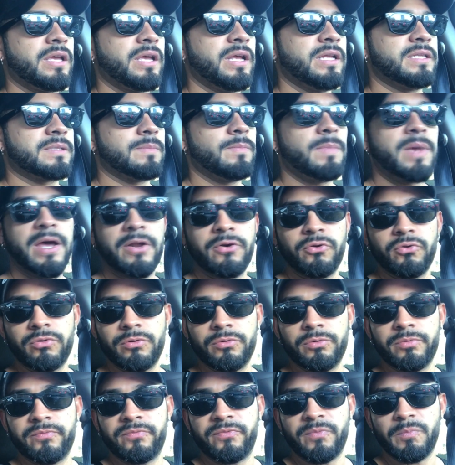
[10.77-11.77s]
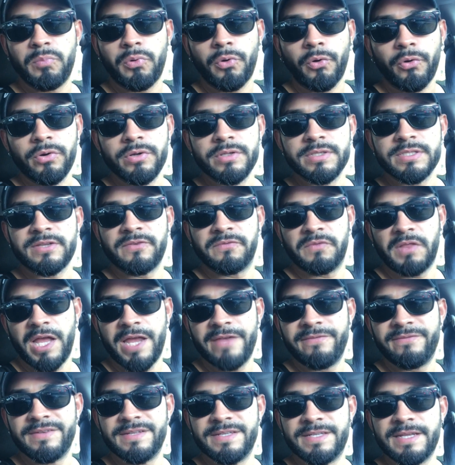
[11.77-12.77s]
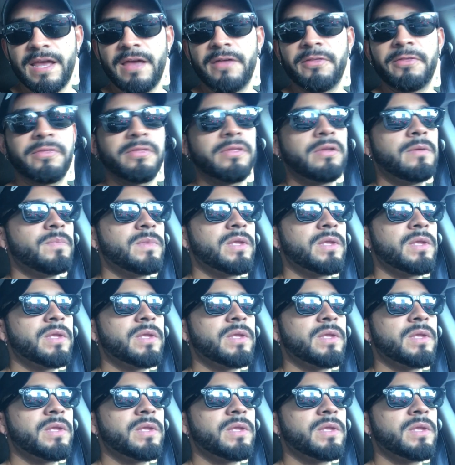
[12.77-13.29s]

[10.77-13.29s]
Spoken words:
It's a matter of importance of life and death.